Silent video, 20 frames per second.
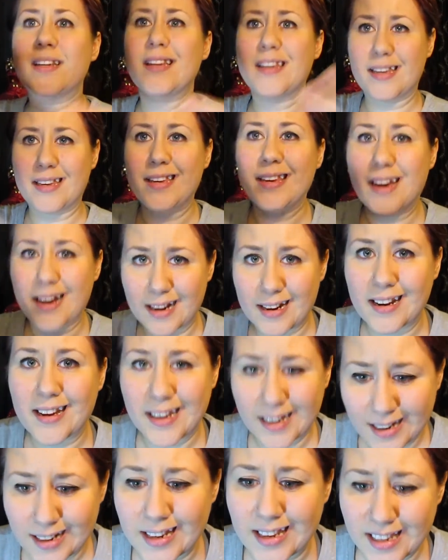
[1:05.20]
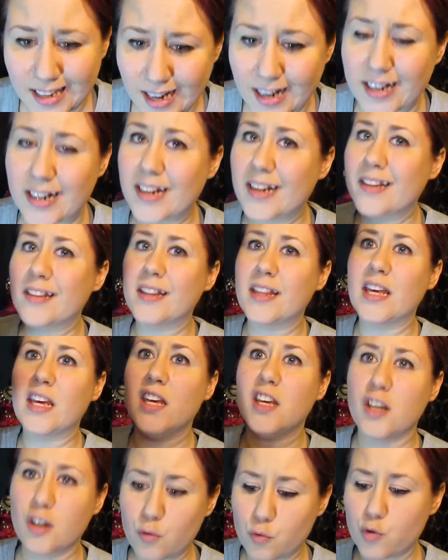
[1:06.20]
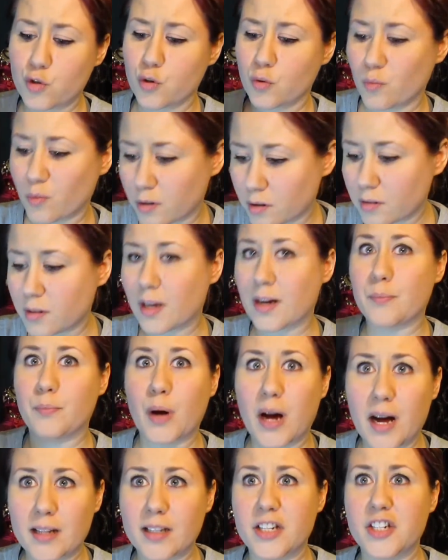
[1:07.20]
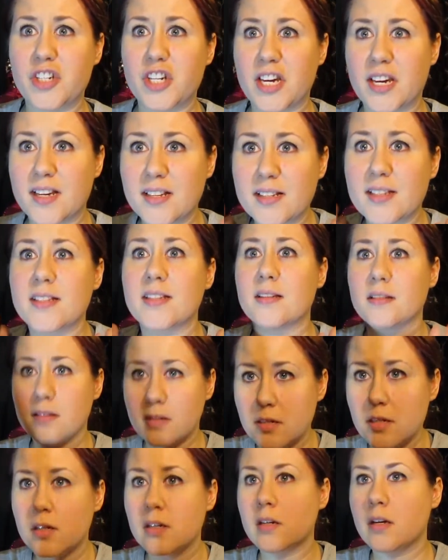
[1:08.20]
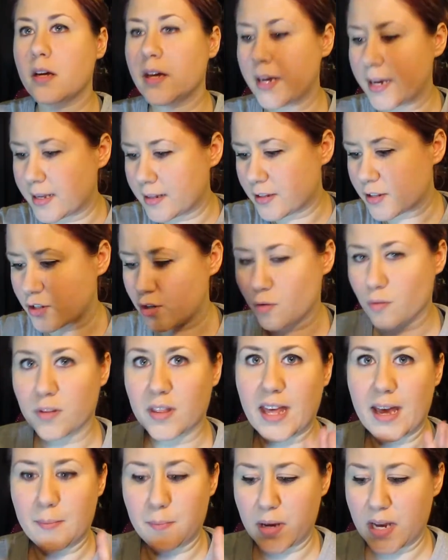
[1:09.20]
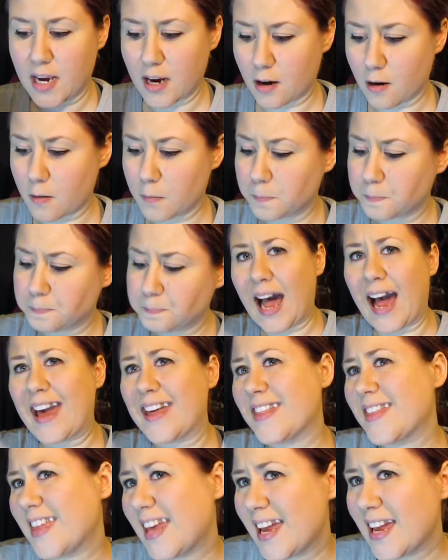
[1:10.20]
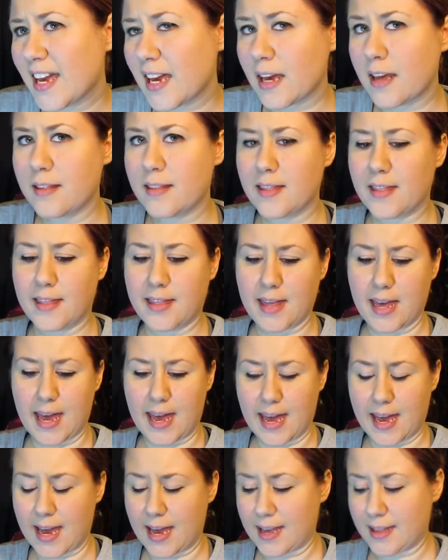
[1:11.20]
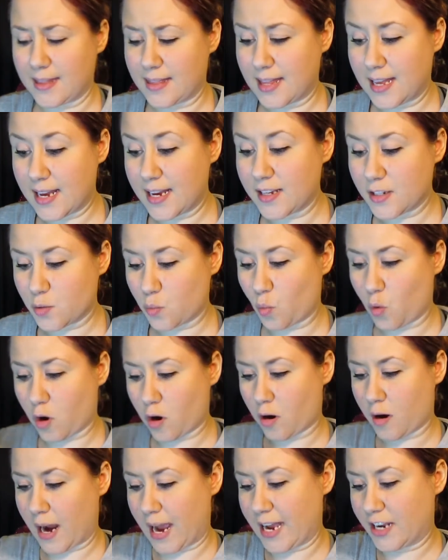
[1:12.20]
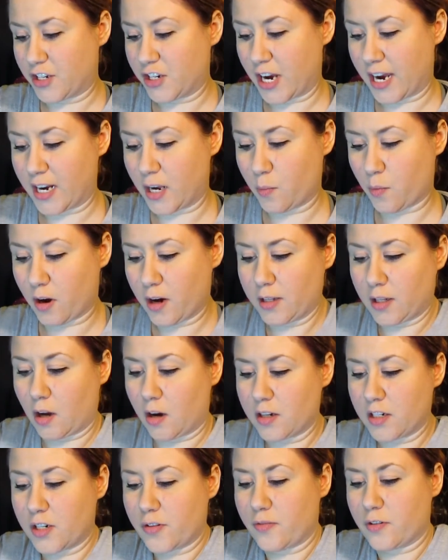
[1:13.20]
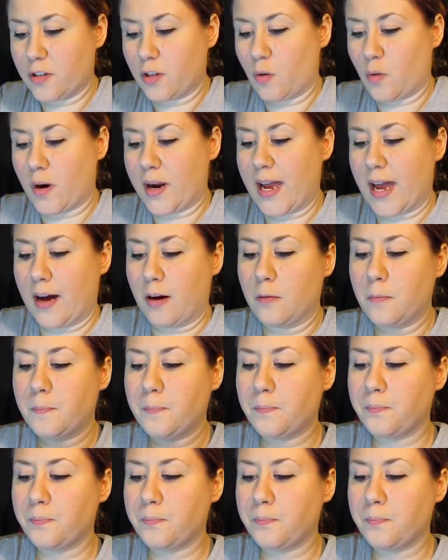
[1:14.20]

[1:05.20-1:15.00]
yada yada yada, the usual apologies. Insert them here. I think they these were a January launch for L'Oreal.